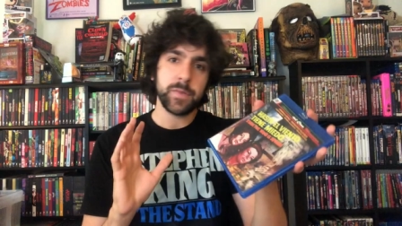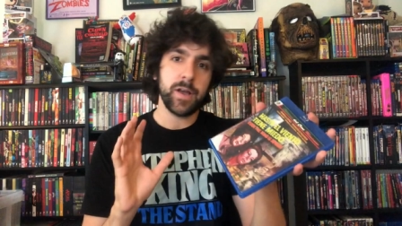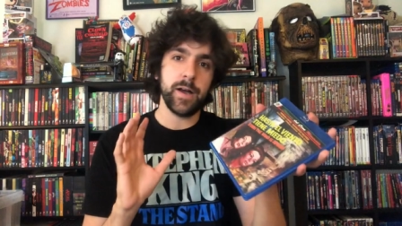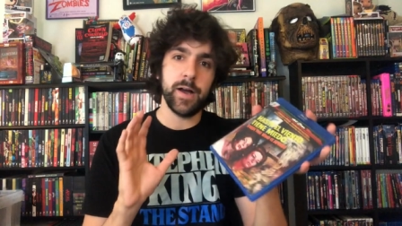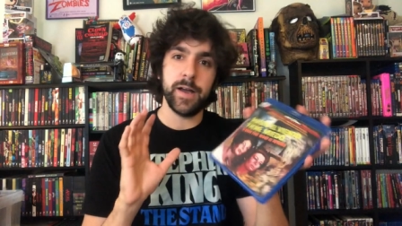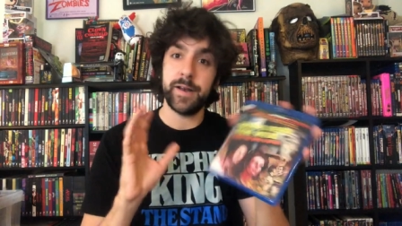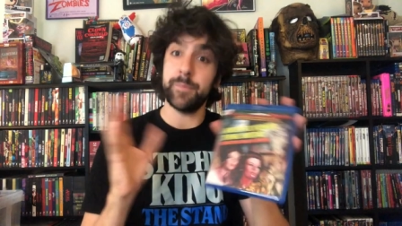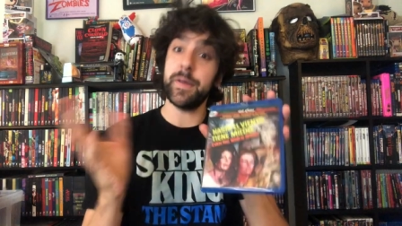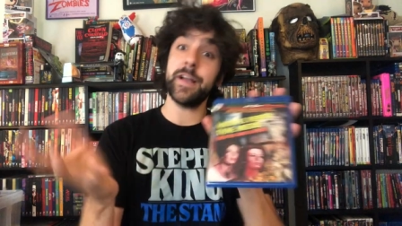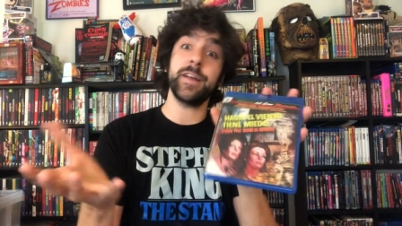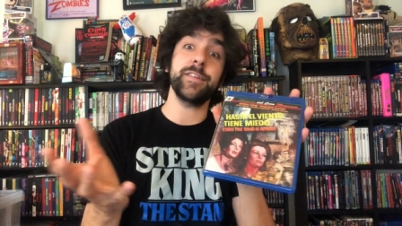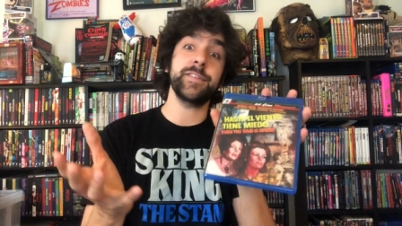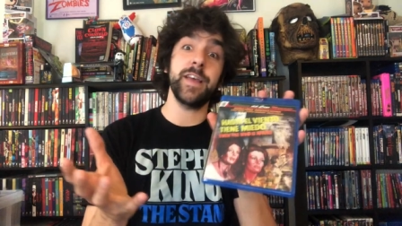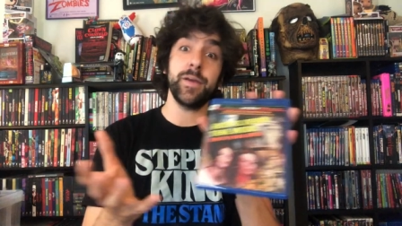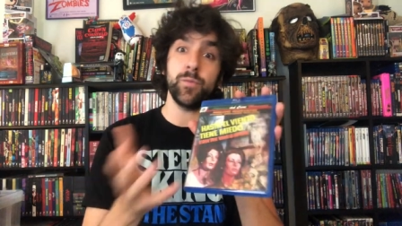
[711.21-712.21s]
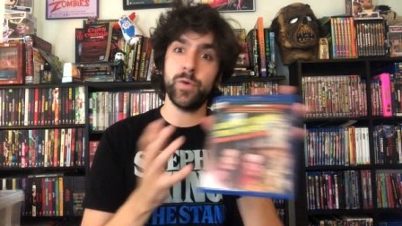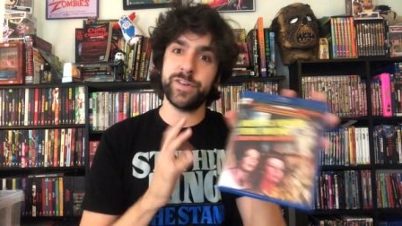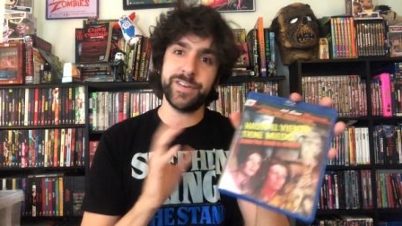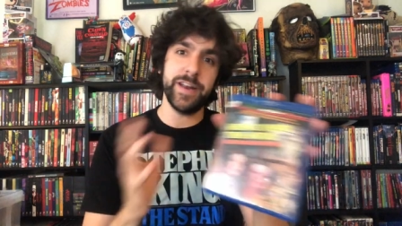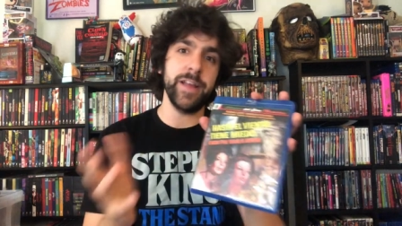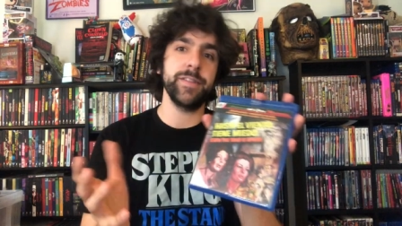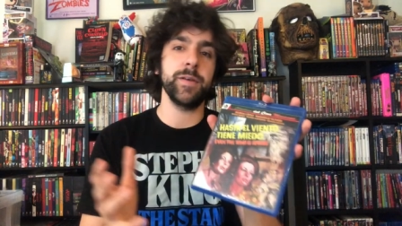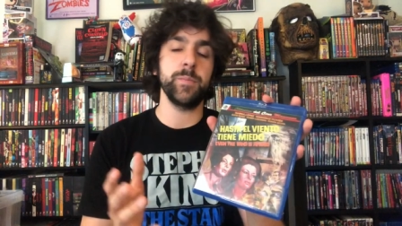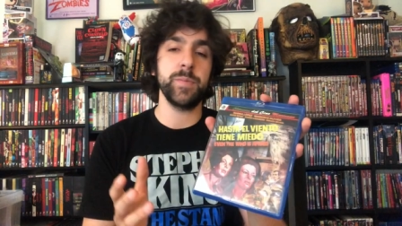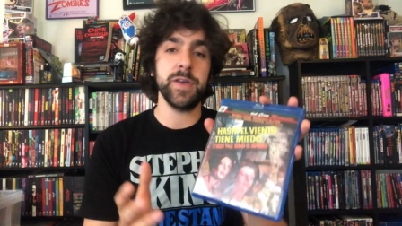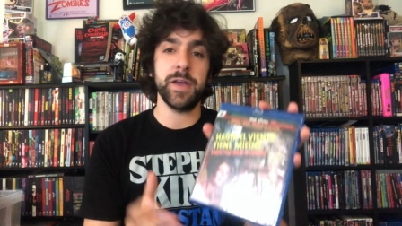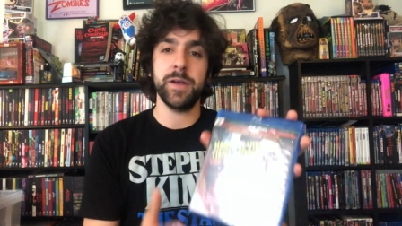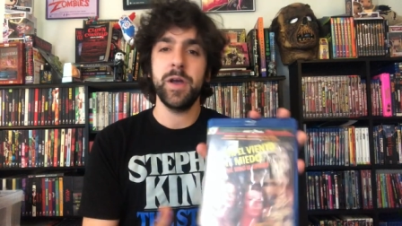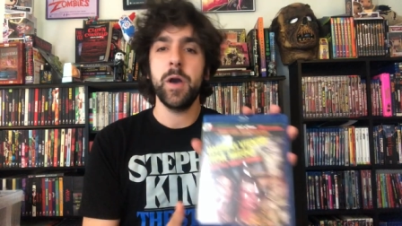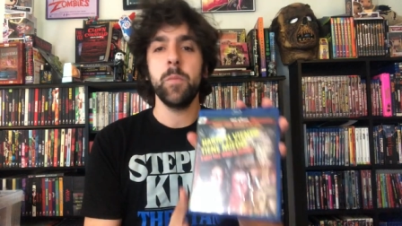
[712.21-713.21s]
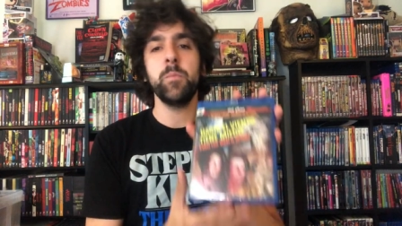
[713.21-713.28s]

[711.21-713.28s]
Uh, and I'm not going to say which it ends up being,